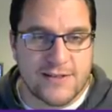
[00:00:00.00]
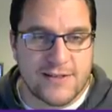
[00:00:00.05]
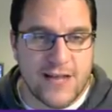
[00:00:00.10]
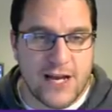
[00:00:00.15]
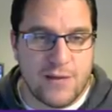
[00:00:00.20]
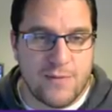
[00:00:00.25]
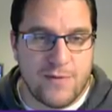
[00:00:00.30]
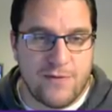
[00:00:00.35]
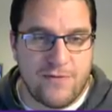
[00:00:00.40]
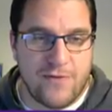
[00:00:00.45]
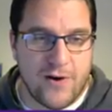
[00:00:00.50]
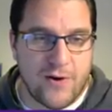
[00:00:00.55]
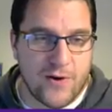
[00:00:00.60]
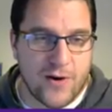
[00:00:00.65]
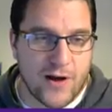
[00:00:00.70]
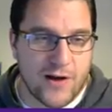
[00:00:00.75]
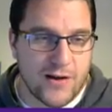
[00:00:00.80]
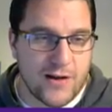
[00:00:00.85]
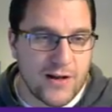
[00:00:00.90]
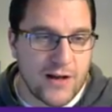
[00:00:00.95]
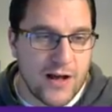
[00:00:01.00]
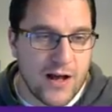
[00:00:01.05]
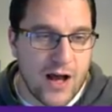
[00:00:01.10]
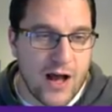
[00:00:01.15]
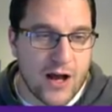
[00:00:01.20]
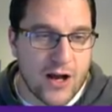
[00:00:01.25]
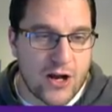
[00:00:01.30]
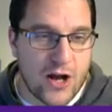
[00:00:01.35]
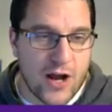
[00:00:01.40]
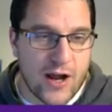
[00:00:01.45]
Centre midfielder,
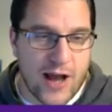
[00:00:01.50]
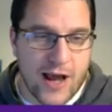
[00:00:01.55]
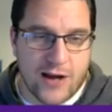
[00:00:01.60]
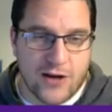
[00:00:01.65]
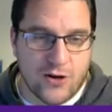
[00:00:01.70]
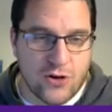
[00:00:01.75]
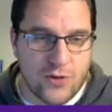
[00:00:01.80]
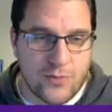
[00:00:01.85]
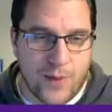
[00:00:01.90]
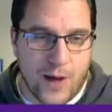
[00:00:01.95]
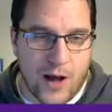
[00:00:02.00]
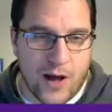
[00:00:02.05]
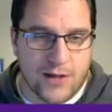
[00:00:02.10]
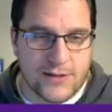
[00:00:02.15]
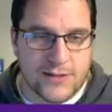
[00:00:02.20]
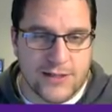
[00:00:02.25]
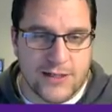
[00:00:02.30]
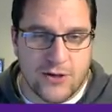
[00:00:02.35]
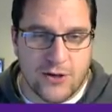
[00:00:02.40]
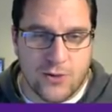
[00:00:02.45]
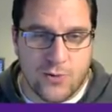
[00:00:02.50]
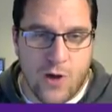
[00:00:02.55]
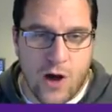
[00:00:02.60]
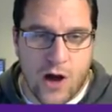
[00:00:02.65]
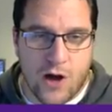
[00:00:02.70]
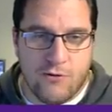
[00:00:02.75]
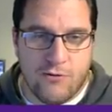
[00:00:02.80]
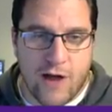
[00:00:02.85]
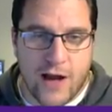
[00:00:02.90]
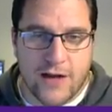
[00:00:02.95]
uh, again, good passing, good
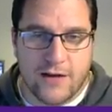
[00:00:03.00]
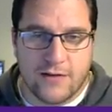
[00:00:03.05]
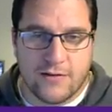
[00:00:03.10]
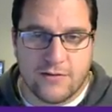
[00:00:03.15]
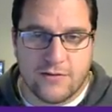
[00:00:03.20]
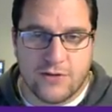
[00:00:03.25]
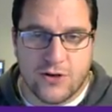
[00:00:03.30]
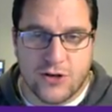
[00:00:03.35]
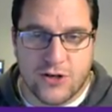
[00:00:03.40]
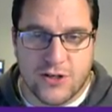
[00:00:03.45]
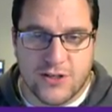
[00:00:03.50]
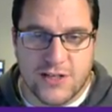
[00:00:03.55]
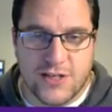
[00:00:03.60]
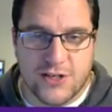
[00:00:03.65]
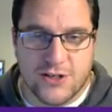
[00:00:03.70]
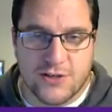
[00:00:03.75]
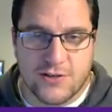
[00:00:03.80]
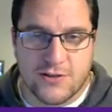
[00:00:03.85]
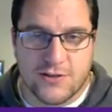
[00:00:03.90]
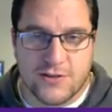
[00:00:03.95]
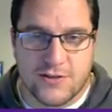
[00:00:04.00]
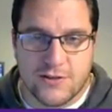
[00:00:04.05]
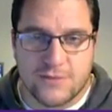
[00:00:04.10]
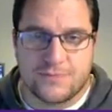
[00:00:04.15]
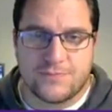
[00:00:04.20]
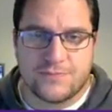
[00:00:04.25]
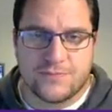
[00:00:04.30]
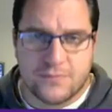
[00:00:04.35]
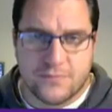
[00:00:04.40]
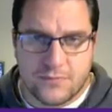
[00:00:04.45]
work rate, good decisions.
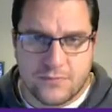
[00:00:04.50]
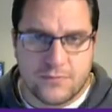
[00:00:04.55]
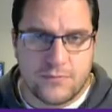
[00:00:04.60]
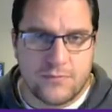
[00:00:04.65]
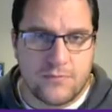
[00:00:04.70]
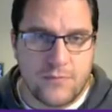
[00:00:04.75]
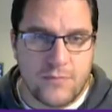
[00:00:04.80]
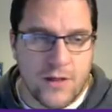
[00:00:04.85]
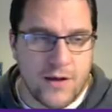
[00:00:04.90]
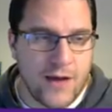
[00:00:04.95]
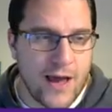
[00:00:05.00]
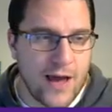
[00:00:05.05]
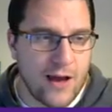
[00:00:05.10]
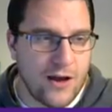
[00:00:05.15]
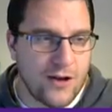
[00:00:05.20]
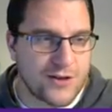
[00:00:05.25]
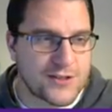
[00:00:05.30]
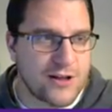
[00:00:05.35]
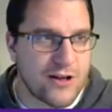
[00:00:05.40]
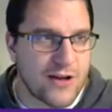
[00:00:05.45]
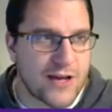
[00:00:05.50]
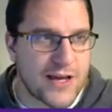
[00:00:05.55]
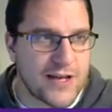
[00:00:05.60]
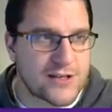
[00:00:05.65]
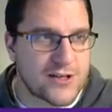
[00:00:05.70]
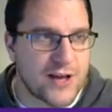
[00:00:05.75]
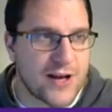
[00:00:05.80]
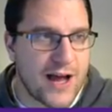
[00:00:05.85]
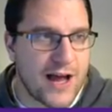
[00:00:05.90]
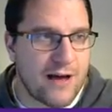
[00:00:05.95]
Yeah, looks like he's
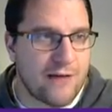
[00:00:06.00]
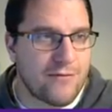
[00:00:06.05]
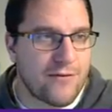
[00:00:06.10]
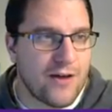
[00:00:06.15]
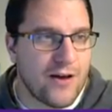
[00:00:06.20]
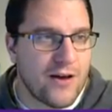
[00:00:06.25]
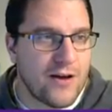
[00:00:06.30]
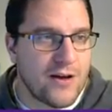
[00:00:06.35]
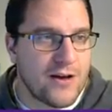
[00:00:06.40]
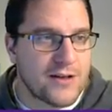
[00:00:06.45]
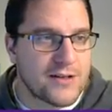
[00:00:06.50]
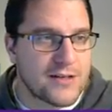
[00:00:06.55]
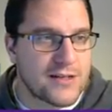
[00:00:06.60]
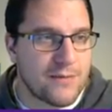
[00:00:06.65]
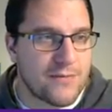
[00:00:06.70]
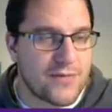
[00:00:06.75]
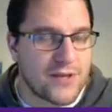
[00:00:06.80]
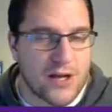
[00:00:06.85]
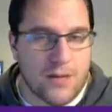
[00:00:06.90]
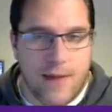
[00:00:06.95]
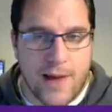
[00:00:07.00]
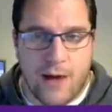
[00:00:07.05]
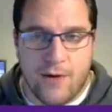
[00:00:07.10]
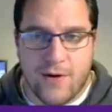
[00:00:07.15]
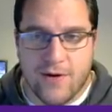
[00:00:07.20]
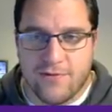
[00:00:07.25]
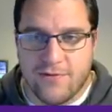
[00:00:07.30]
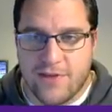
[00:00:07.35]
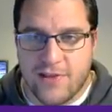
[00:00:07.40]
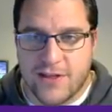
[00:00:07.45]
going to have something
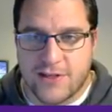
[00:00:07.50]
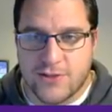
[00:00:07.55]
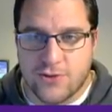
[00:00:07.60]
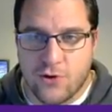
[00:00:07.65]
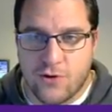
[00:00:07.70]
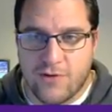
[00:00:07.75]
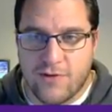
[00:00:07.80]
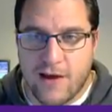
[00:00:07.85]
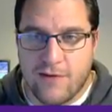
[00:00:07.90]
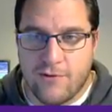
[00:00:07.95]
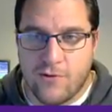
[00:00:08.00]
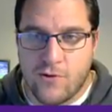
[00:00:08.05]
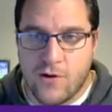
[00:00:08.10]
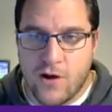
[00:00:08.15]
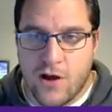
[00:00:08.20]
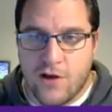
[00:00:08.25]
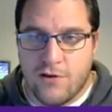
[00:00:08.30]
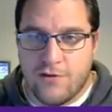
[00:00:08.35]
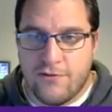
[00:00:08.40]
about him for this sort of level.